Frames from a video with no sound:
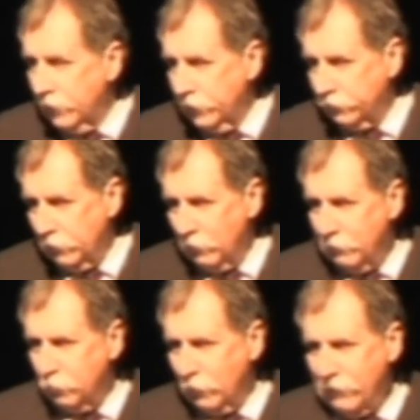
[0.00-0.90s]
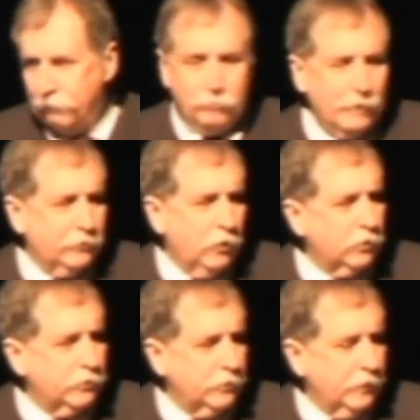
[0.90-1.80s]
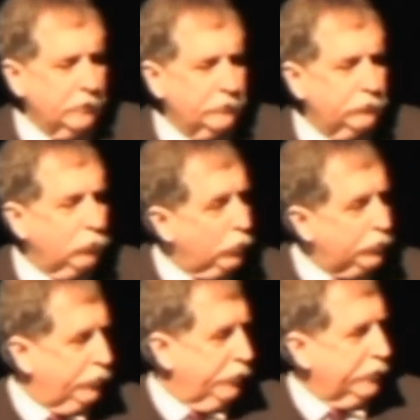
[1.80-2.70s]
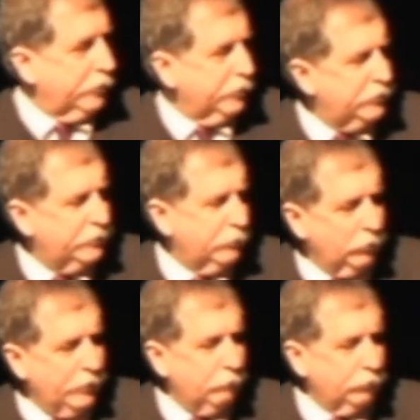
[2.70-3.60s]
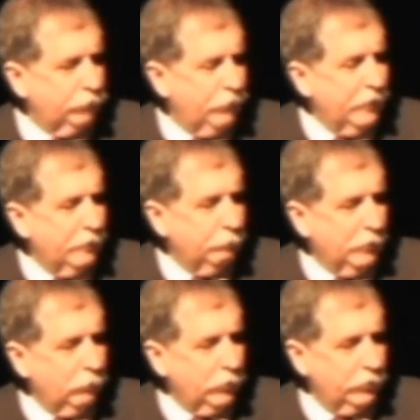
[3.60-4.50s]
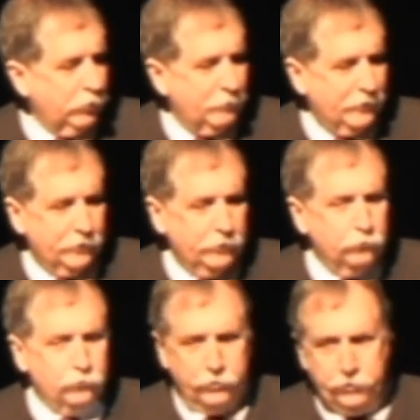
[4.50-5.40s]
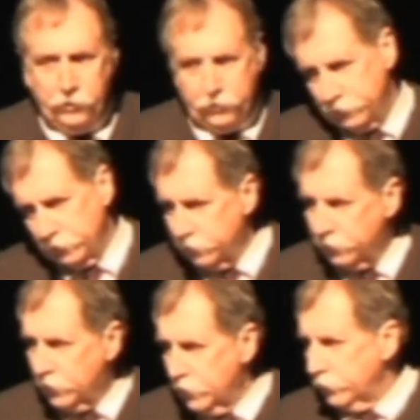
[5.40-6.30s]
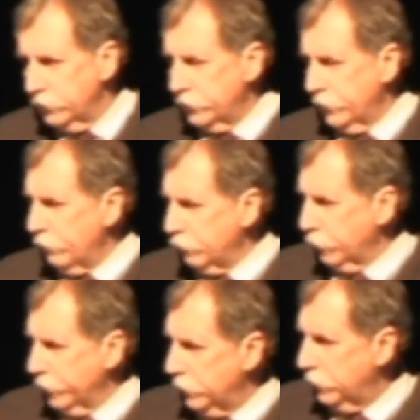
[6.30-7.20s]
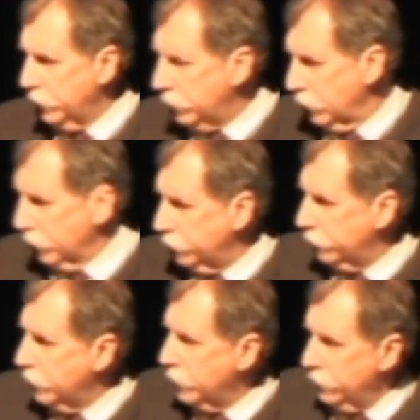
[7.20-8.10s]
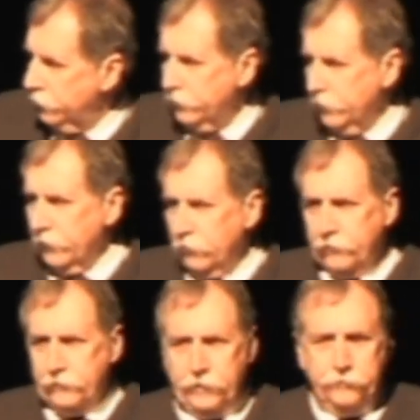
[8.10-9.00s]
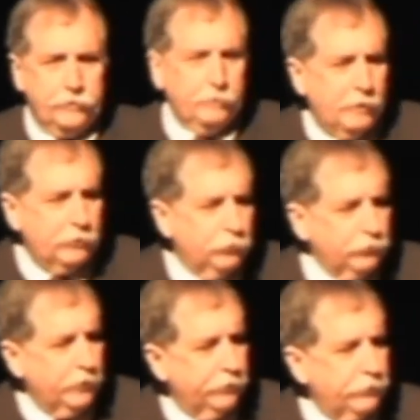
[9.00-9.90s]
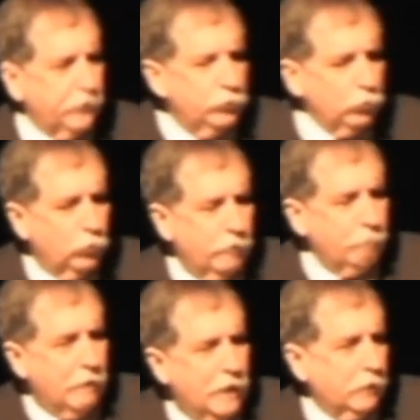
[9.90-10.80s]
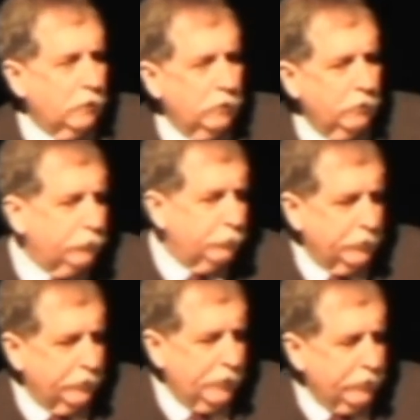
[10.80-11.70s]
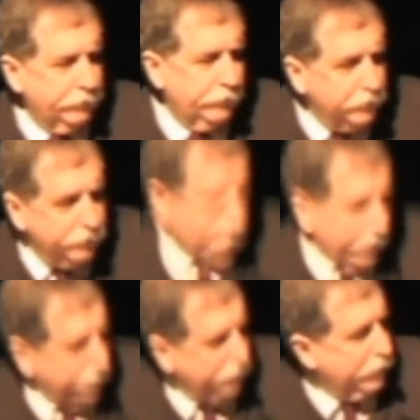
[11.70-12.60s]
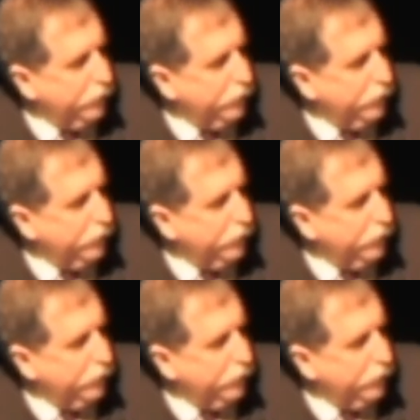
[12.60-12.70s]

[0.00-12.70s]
And so I went up to her after my talk, and I said, "So what'd you think, honey?" She said, "Well, that was fine, but I want to talk about the introduction." She said, "That was ridiculous." She said, "The only thing they didn't say about you is they didn't say you were a model husband, now did they?"